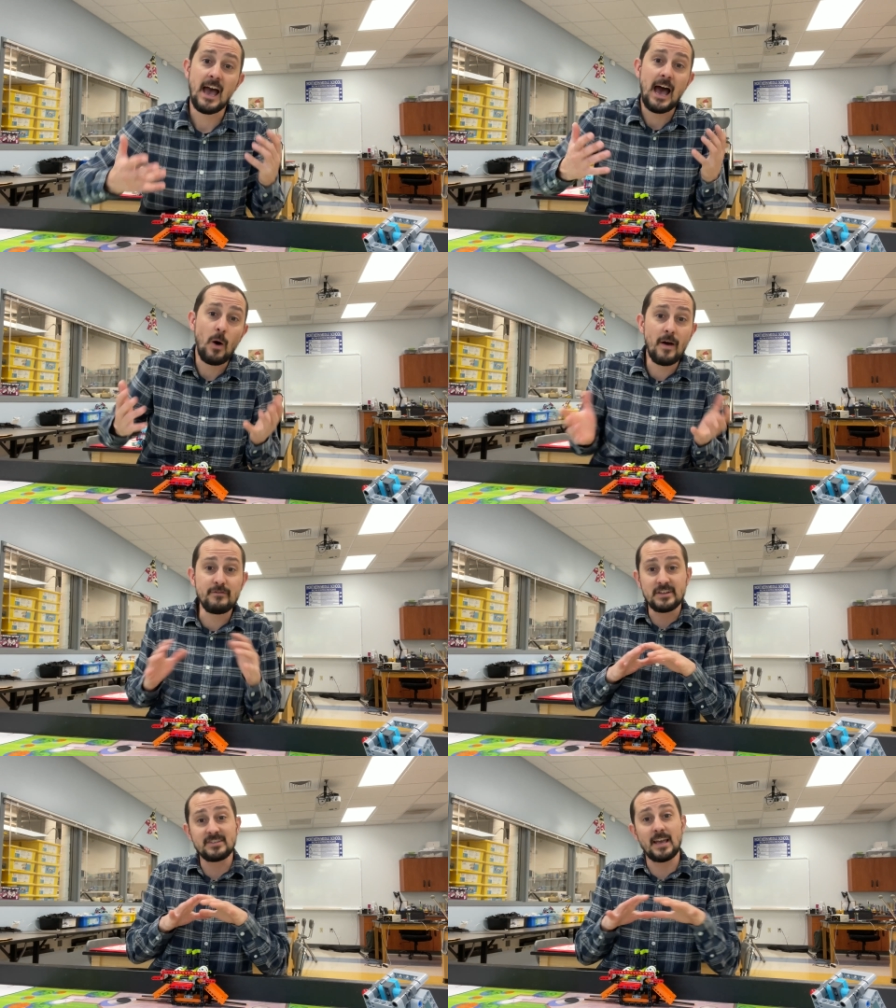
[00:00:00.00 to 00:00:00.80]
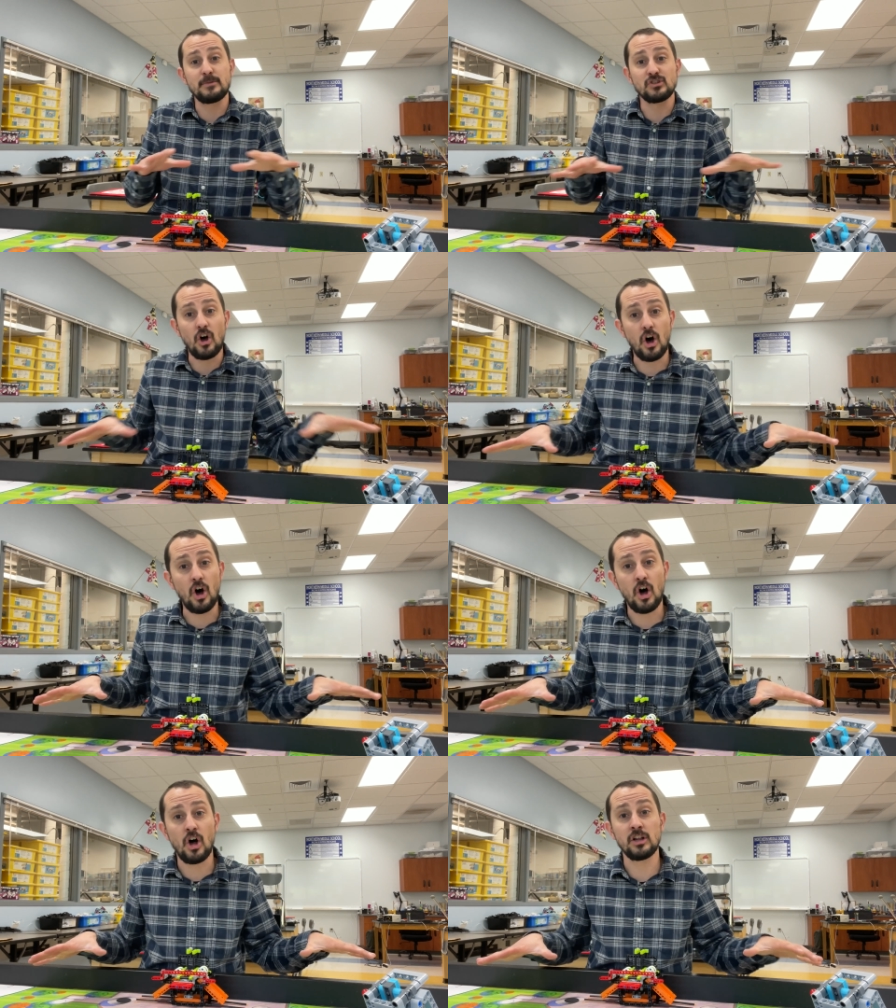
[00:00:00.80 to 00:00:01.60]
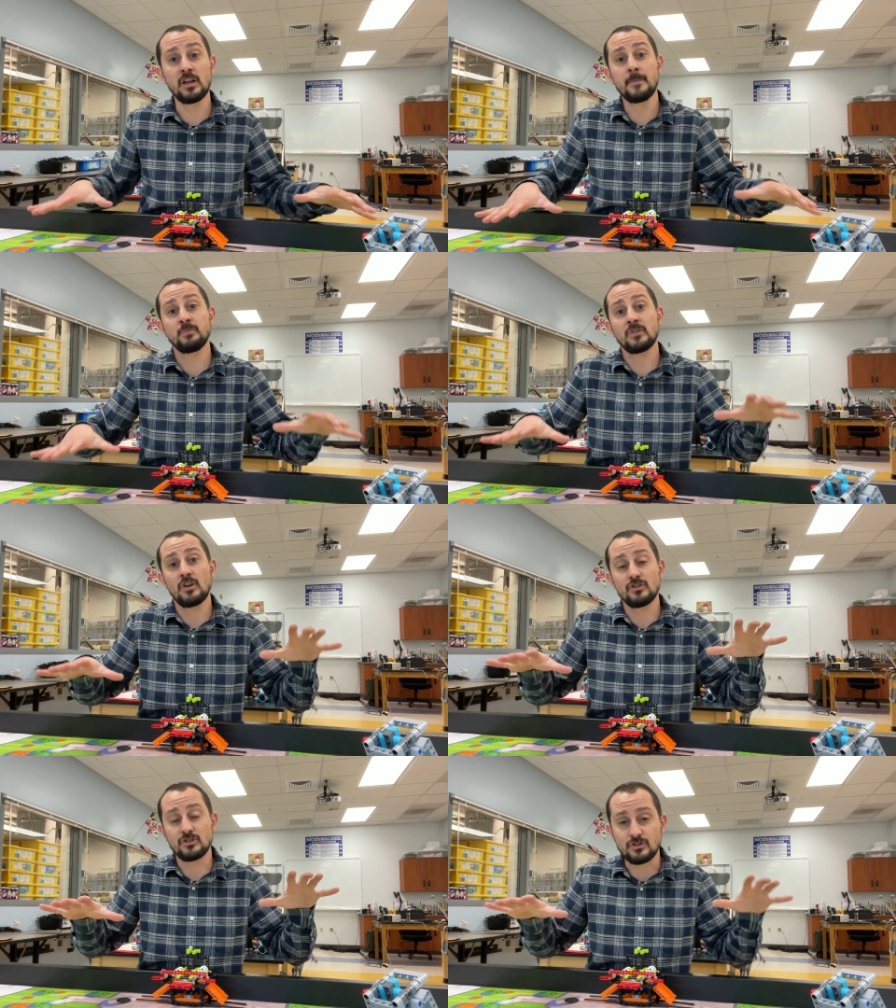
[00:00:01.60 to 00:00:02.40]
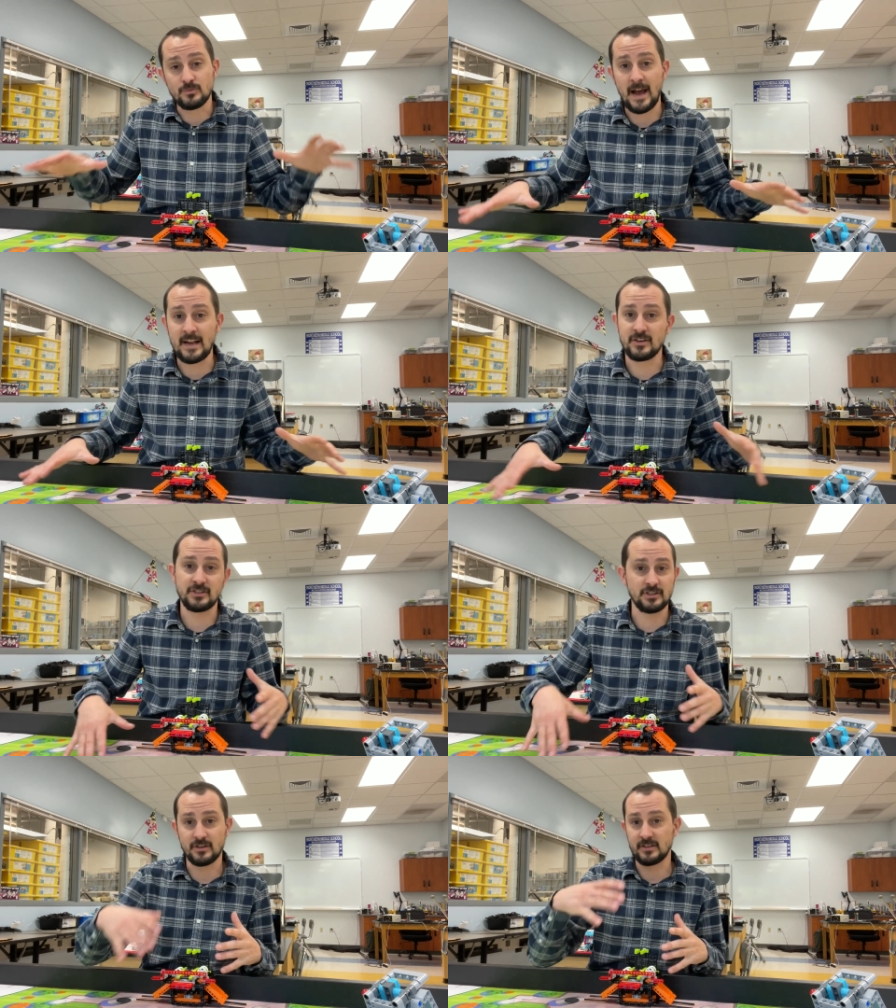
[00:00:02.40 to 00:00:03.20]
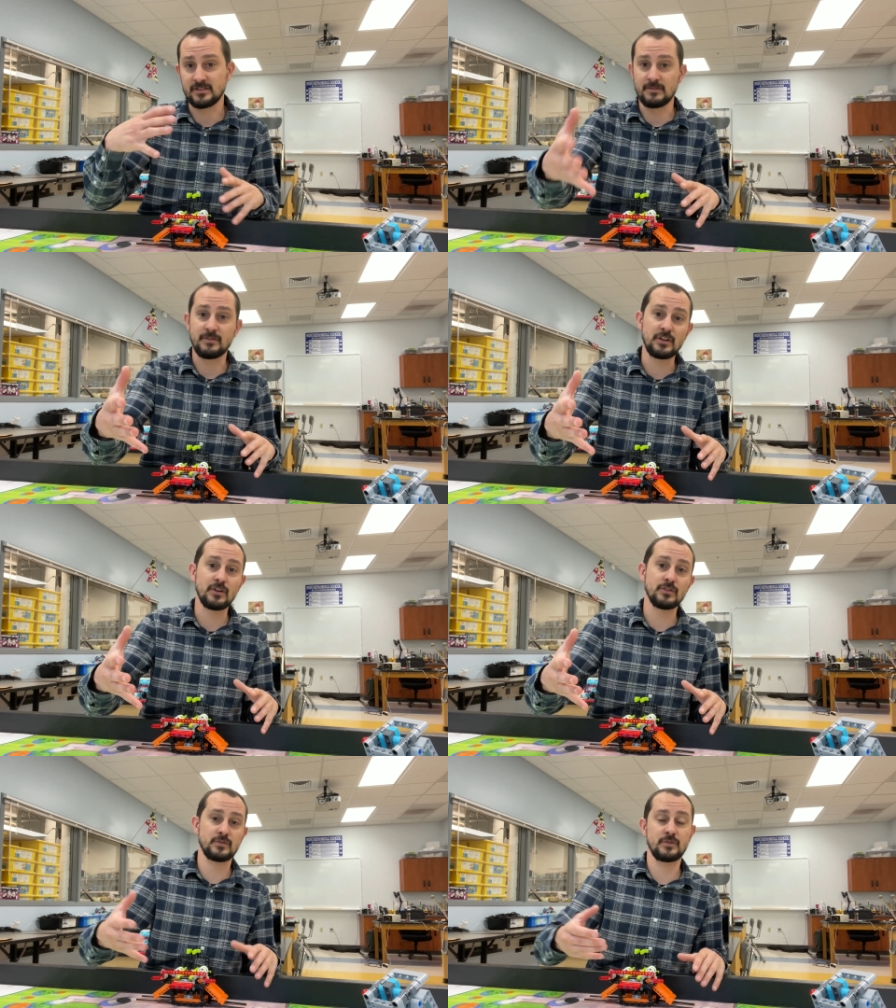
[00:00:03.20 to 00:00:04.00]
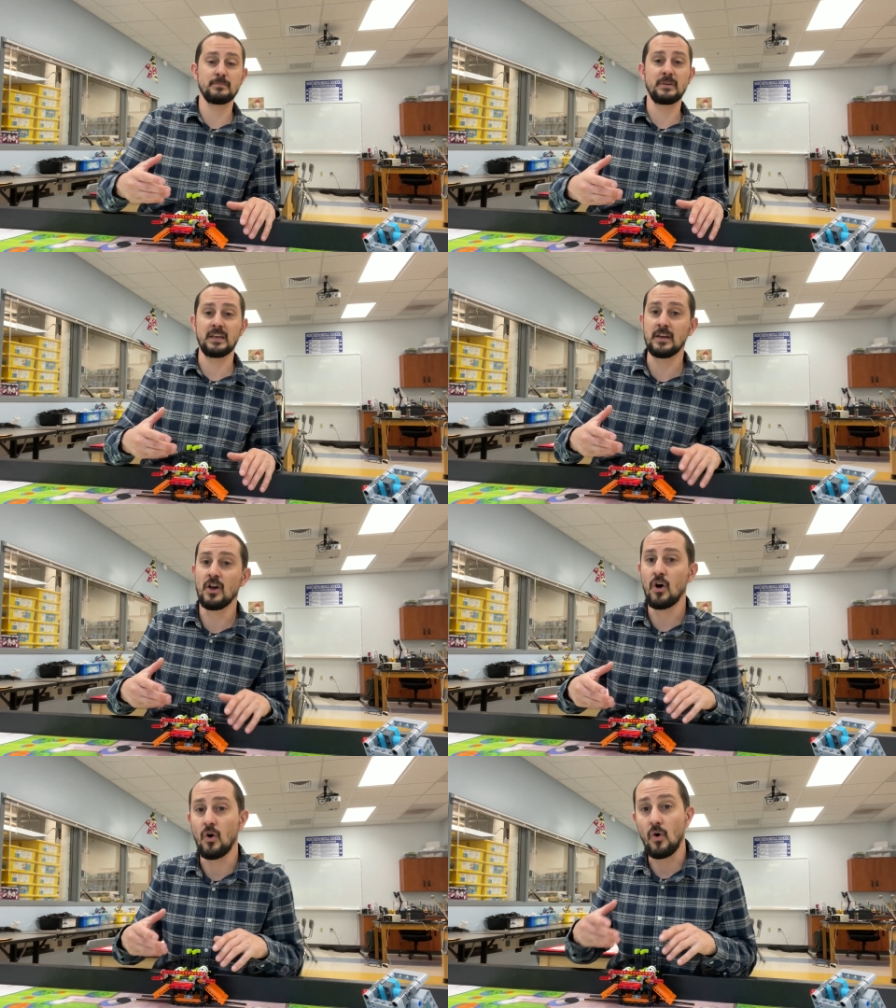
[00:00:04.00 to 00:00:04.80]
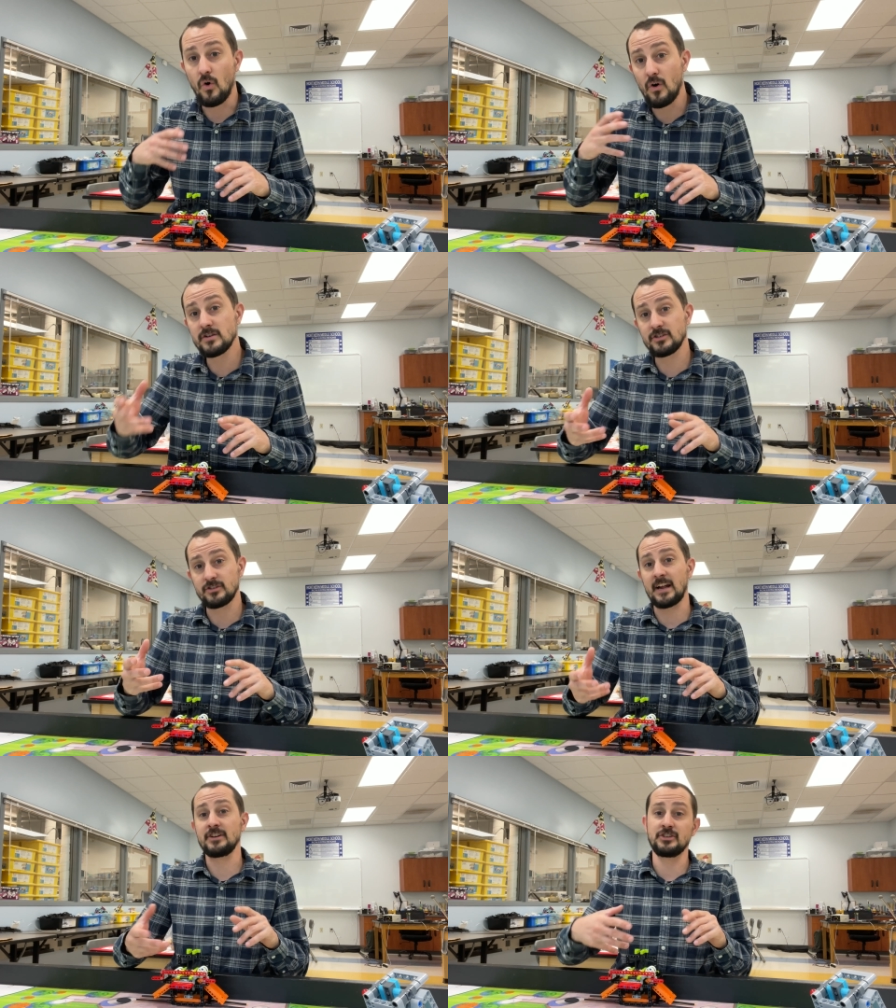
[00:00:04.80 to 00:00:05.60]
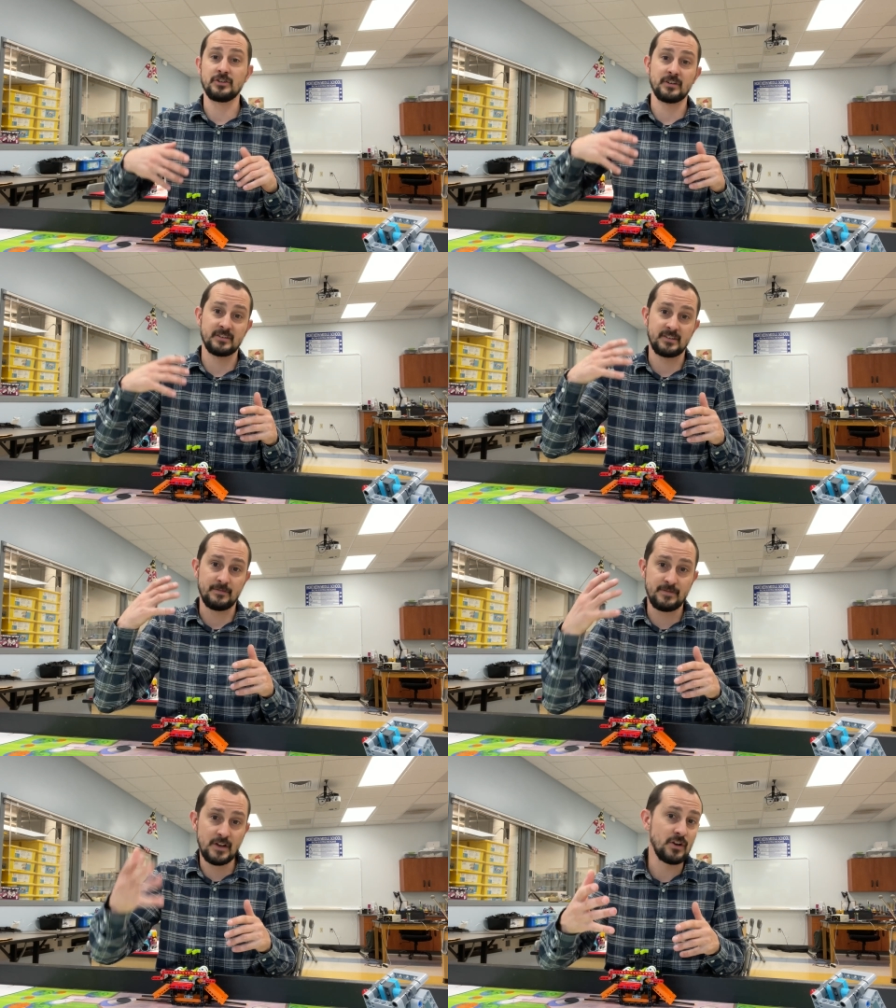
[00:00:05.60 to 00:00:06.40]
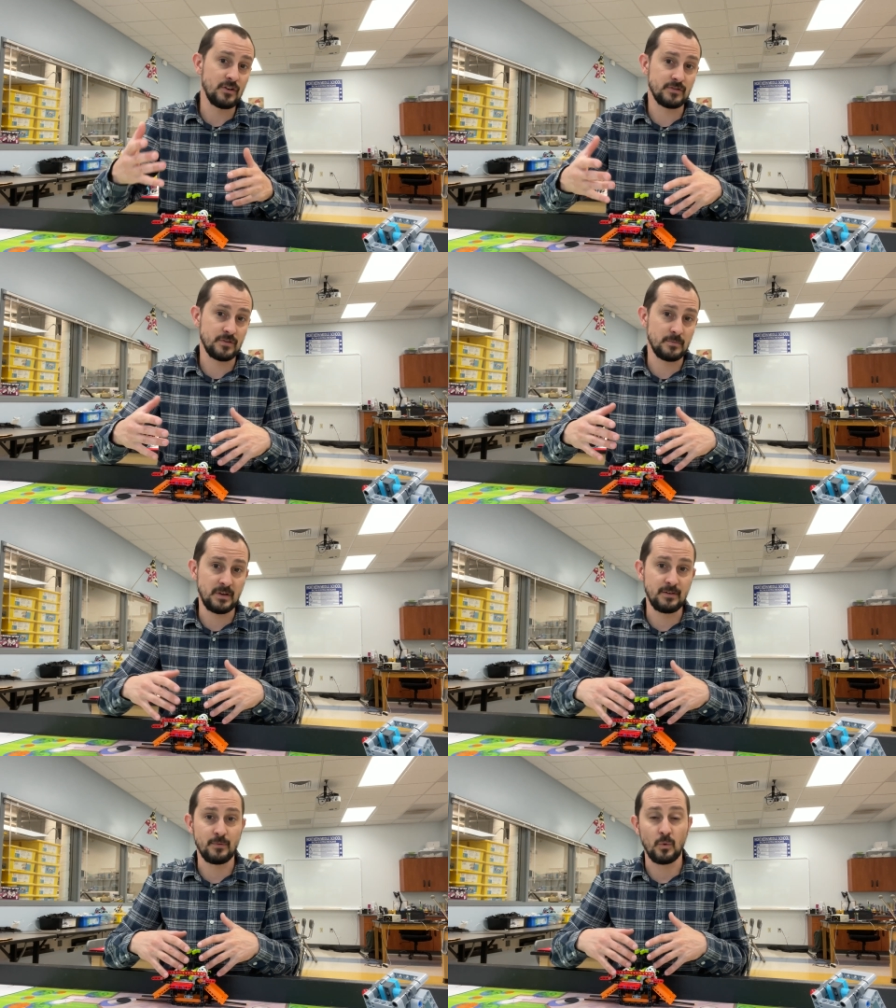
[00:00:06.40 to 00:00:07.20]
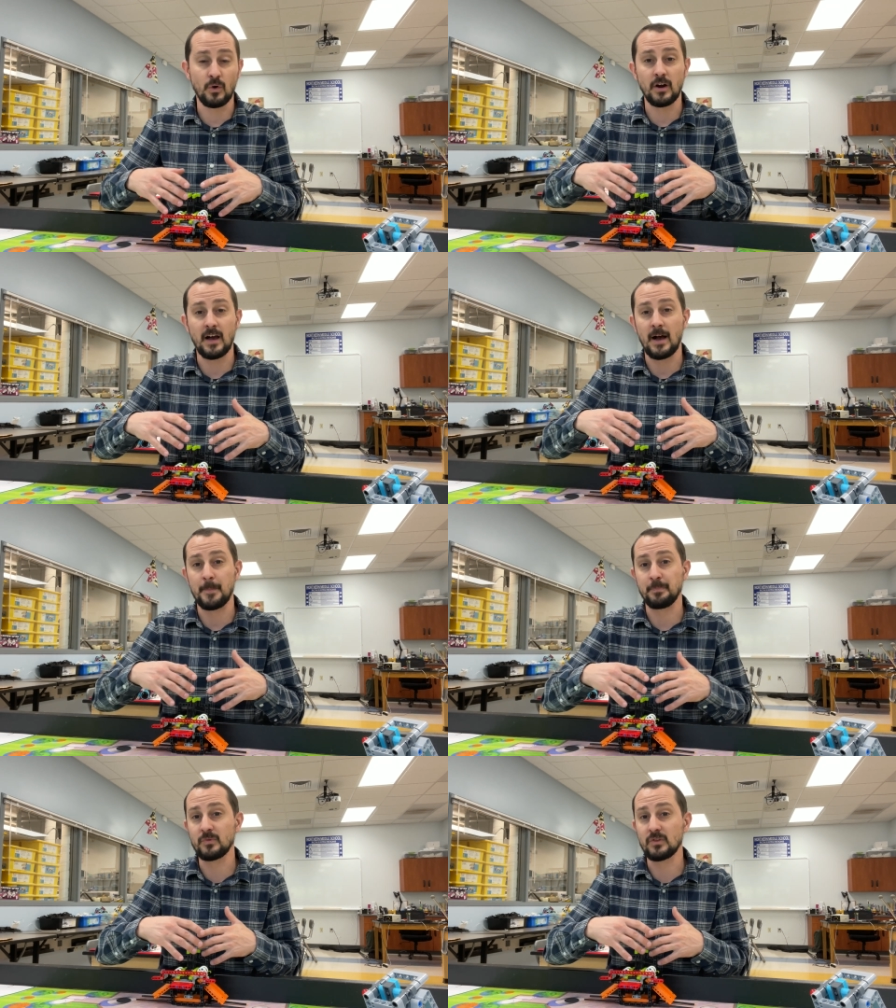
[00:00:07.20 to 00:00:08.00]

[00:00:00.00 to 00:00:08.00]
However, this game is all strategy. You're gonna see videos from me on strategy. You're gonna see videos from me for um,